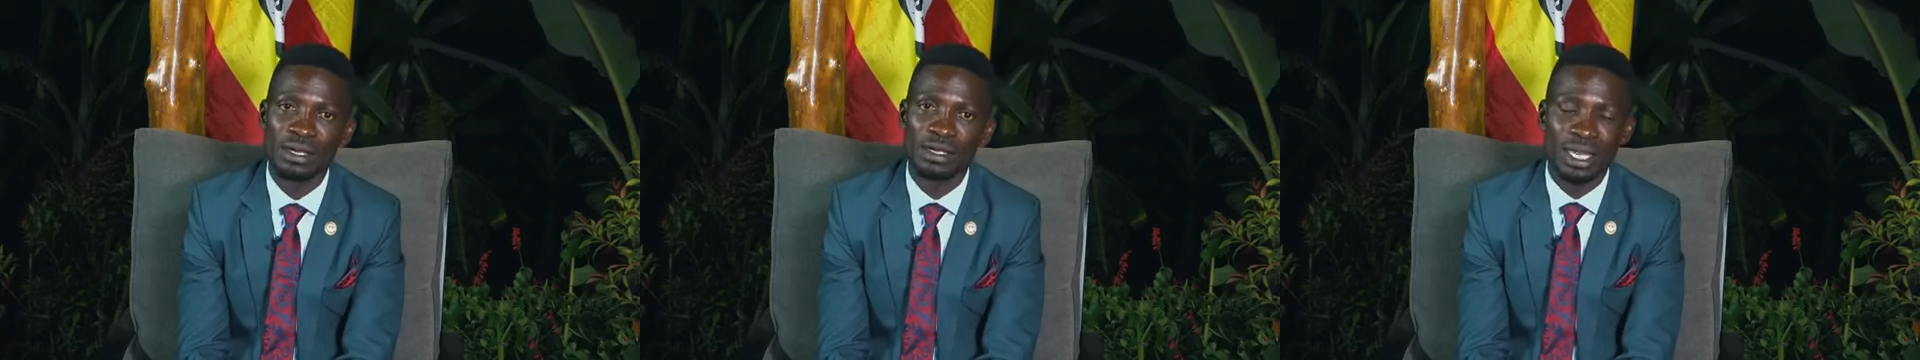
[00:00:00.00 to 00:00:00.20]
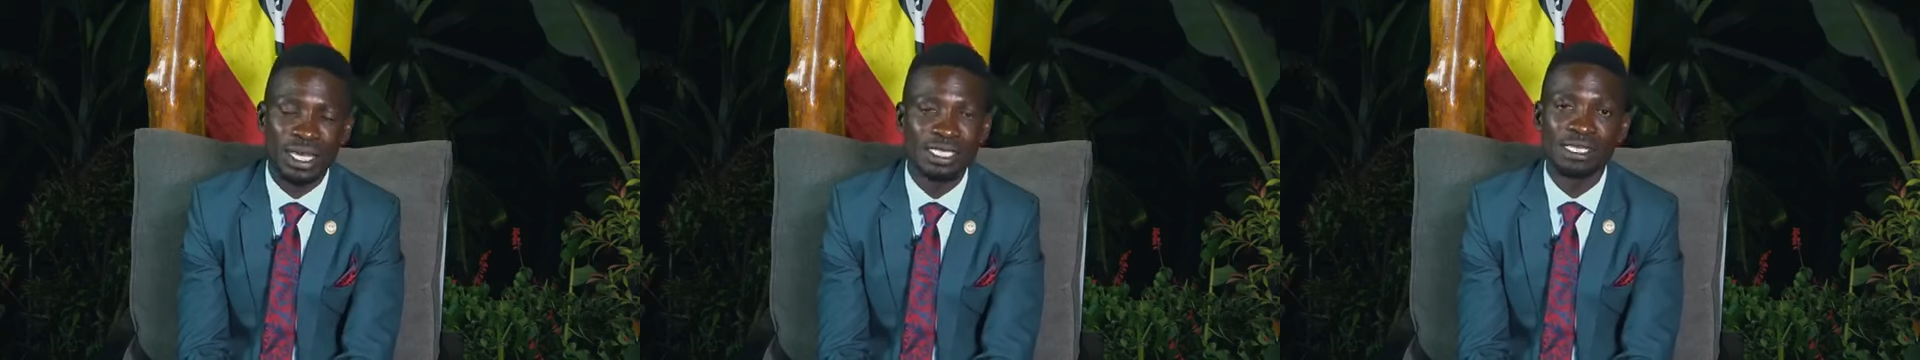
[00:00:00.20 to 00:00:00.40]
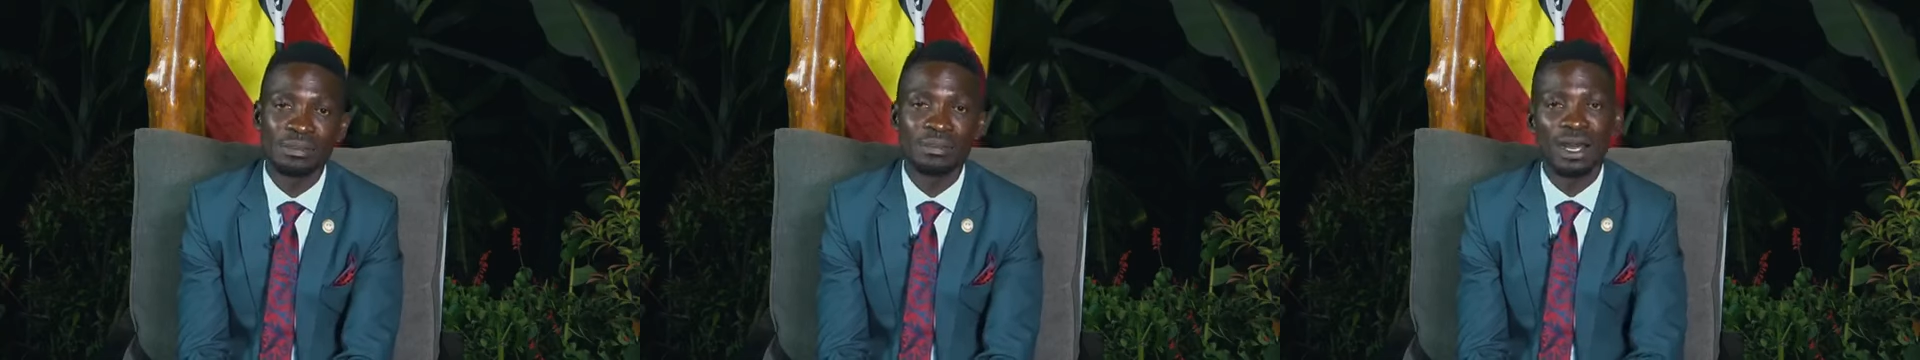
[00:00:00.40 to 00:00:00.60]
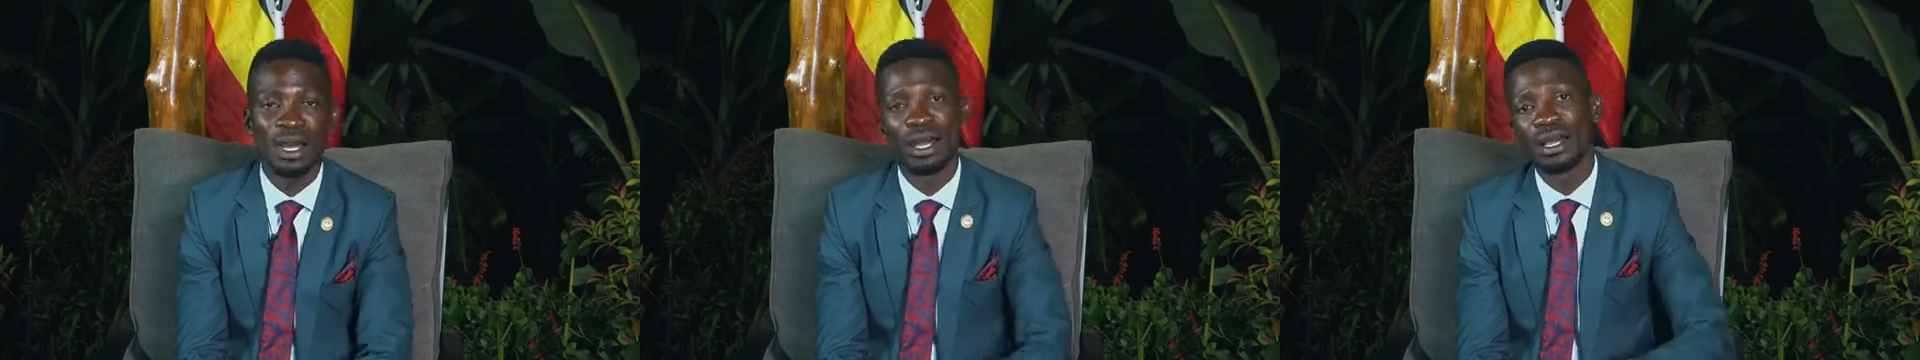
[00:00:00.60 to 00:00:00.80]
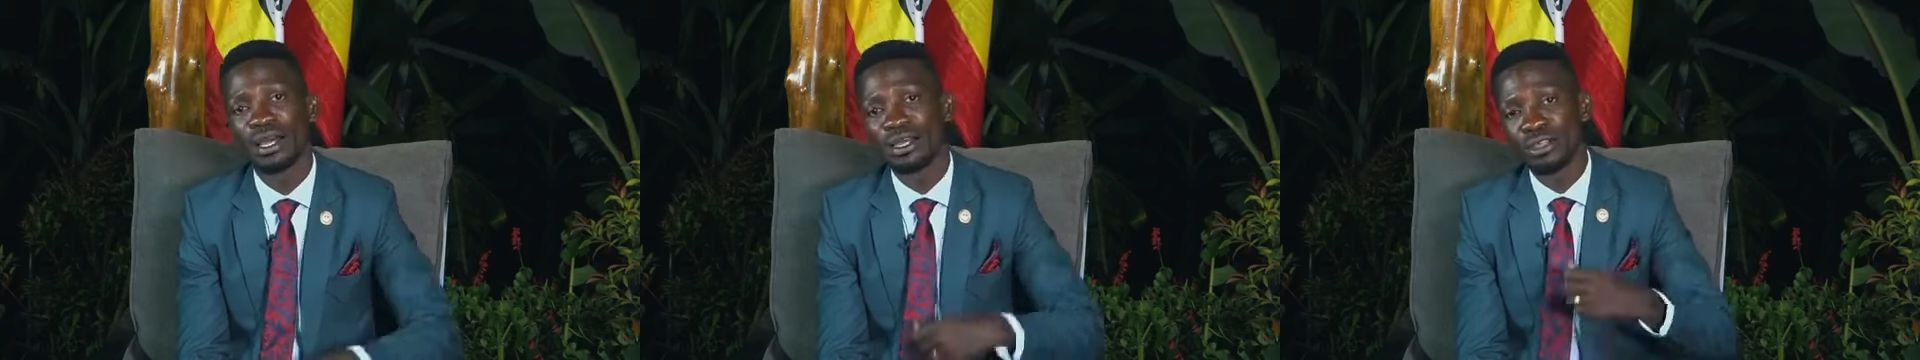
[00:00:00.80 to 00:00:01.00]
lazima
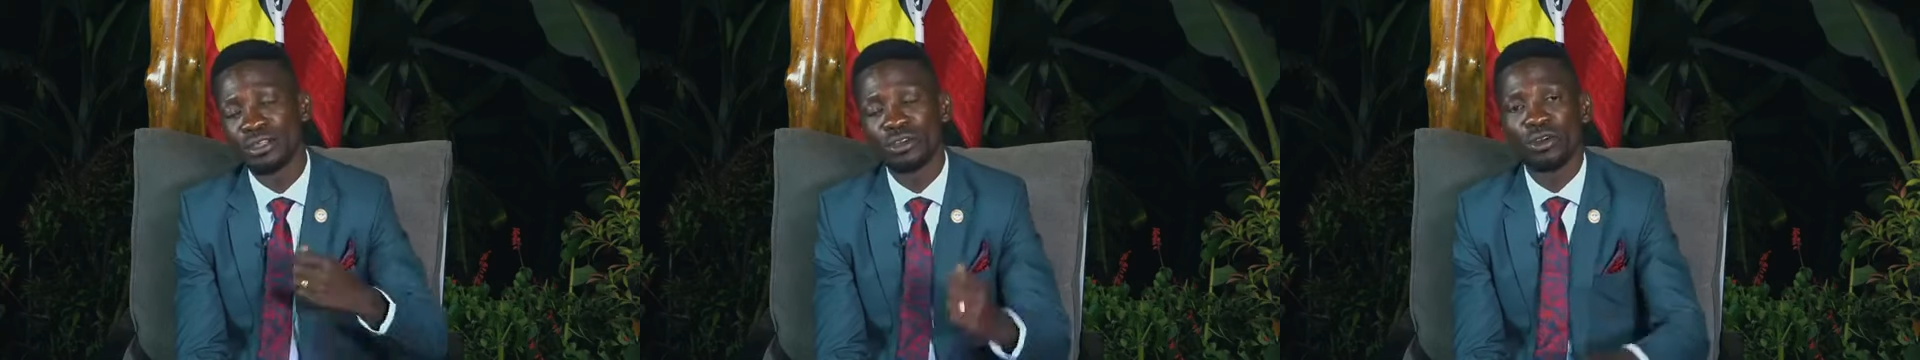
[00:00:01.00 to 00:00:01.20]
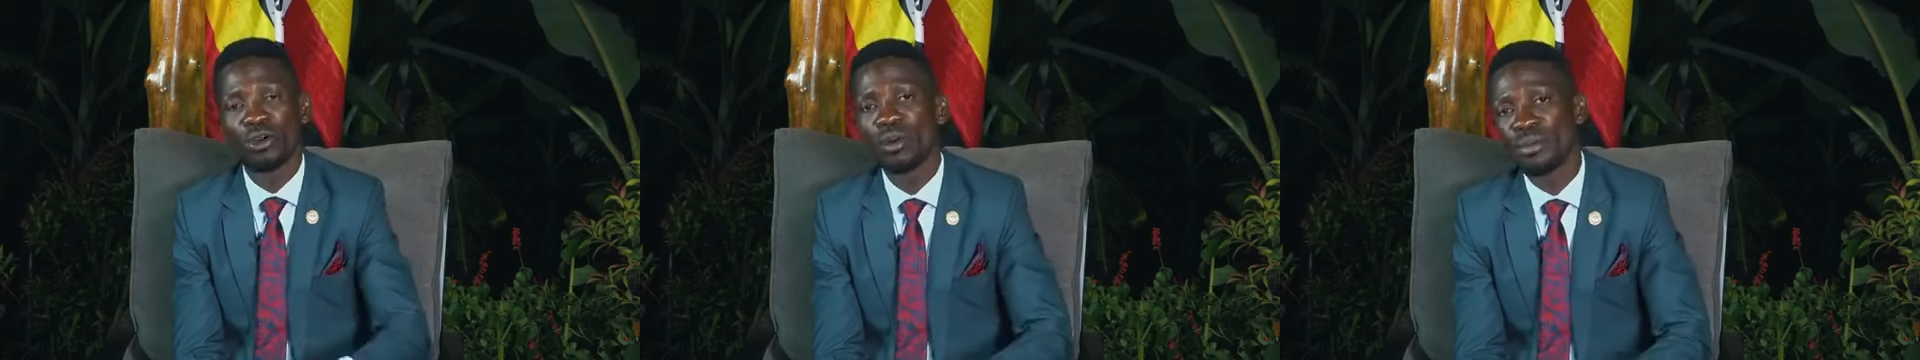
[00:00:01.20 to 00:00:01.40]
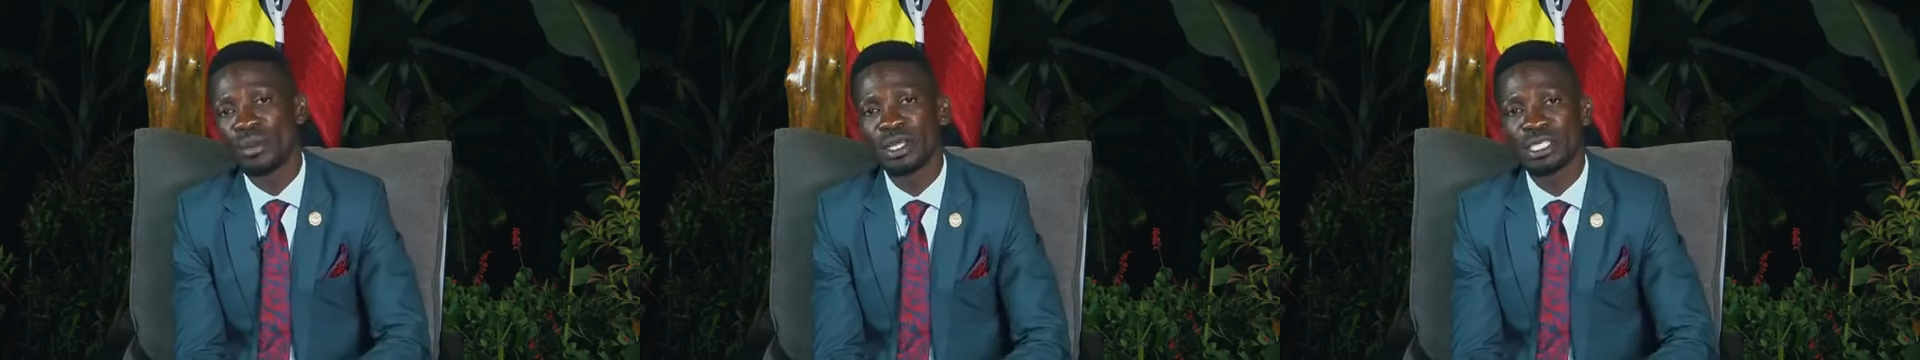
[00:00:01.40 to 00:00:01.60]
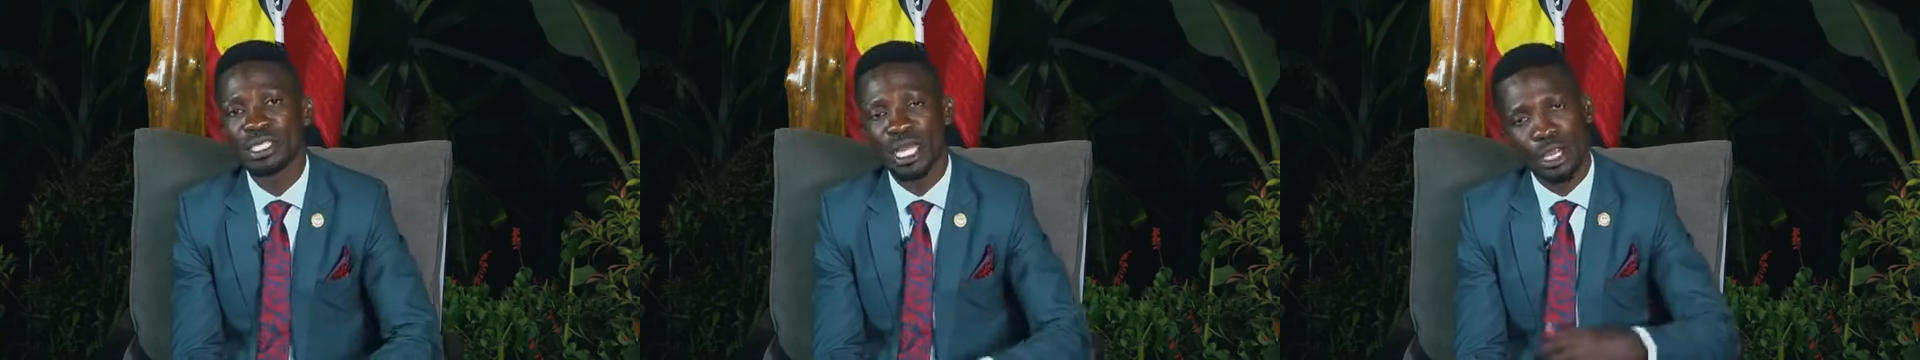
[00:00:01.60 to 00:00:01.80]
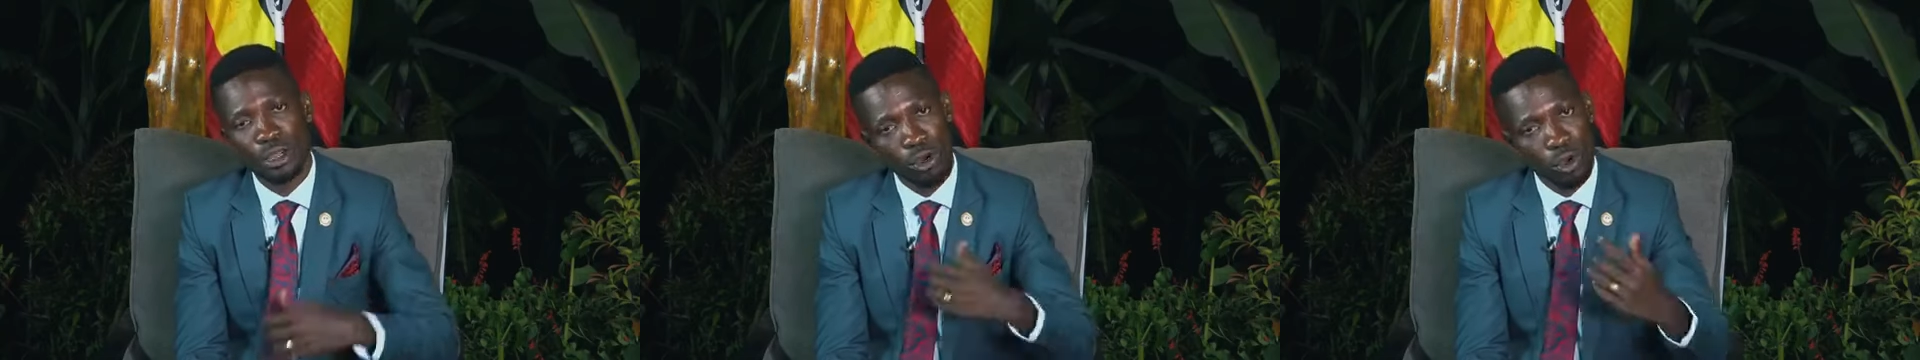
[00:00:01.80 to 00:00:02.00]
you comrades
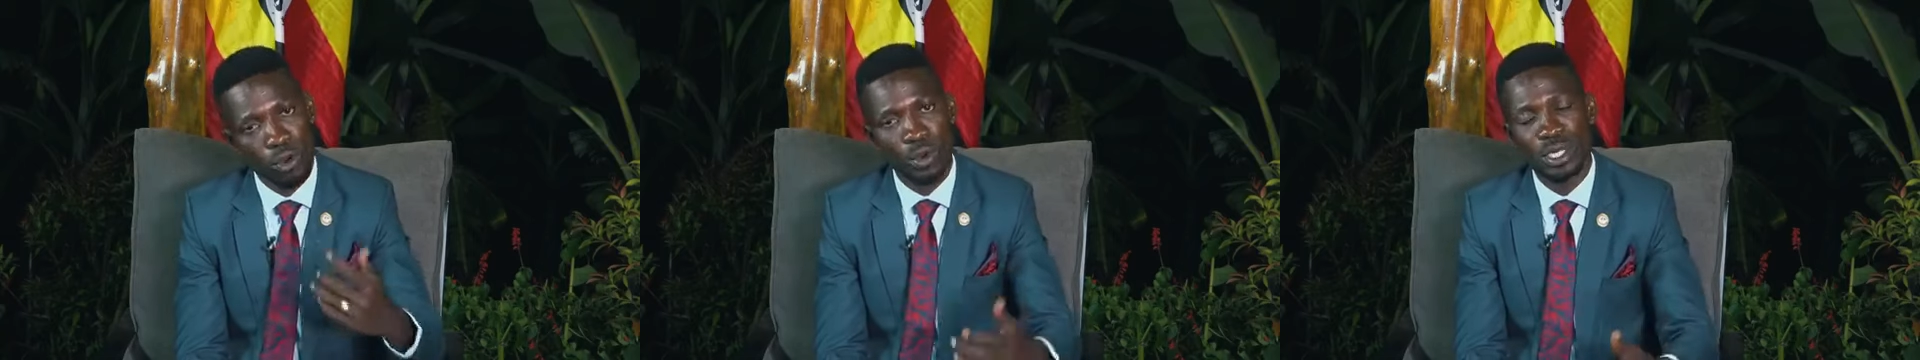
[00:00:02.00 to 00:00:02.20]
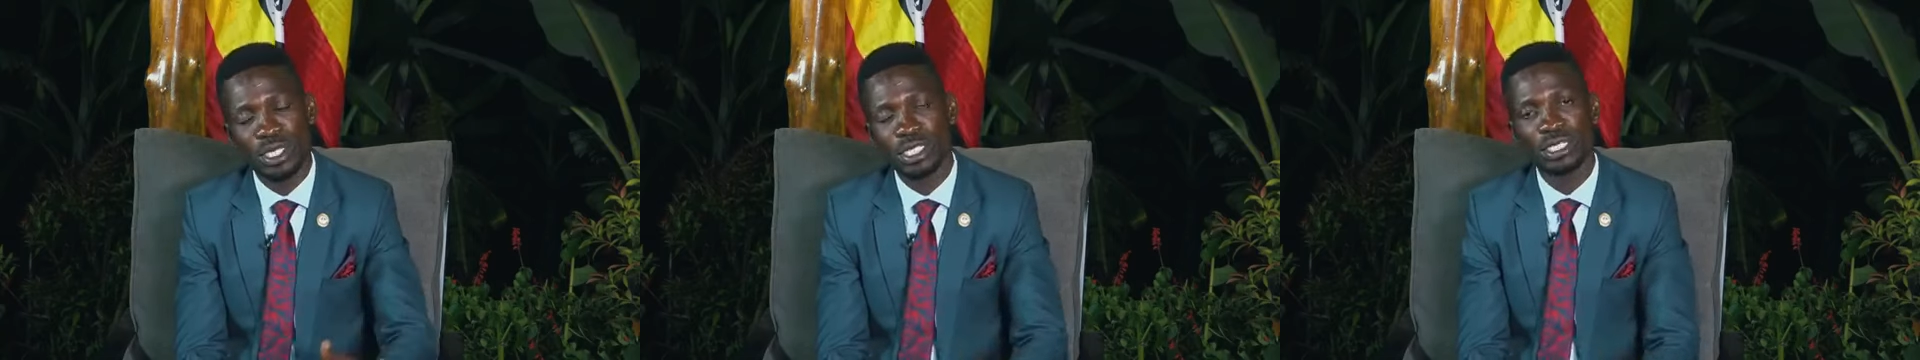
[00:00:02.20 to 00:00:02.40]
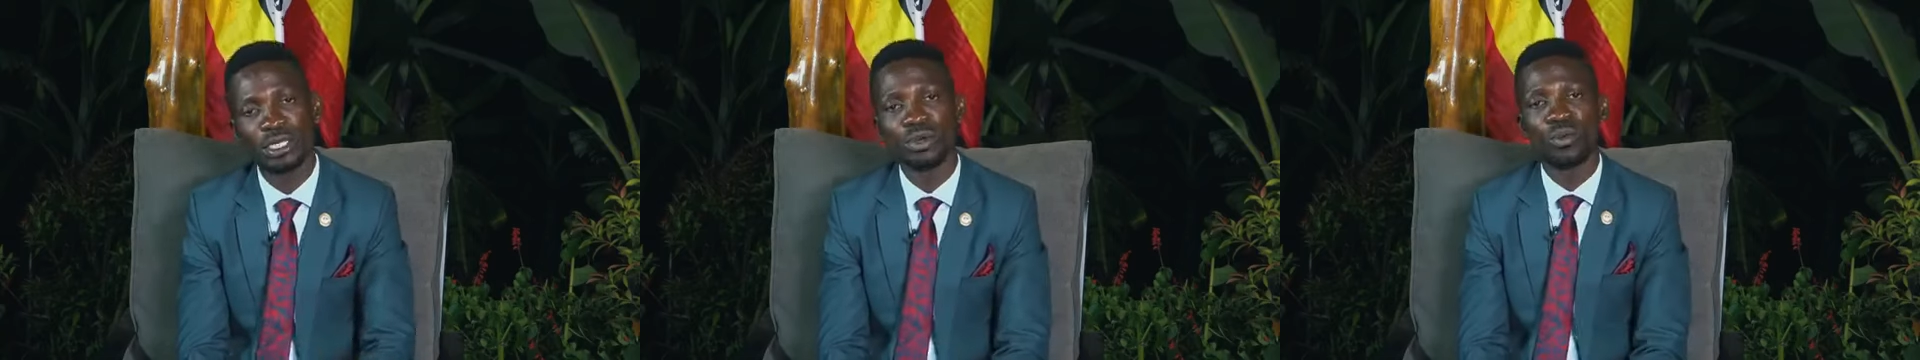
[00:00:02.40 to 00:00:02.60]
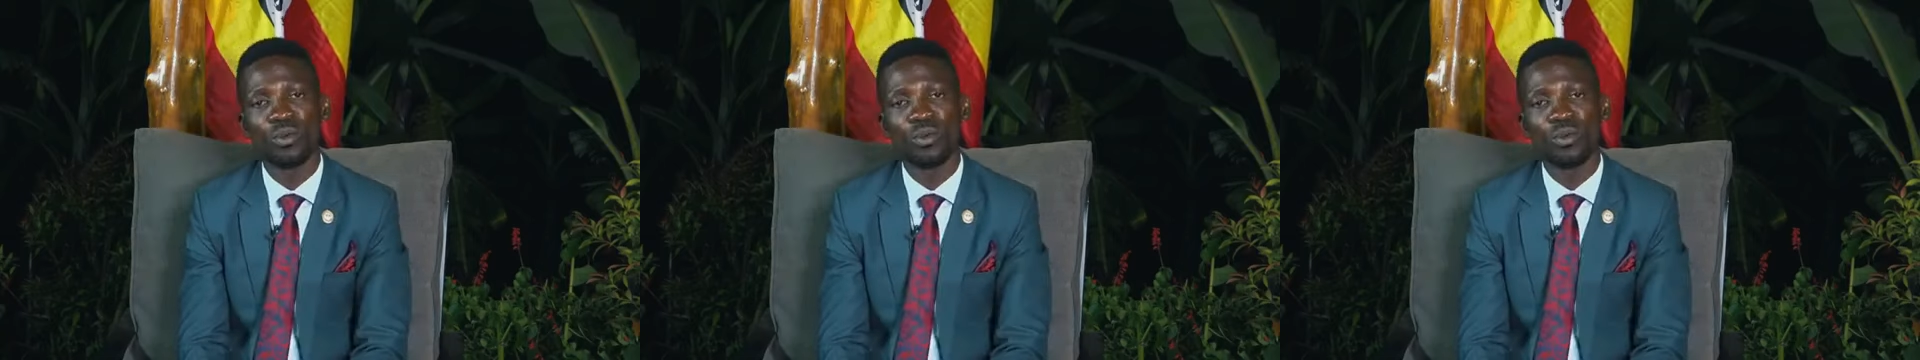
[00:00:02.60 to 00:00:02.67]
can always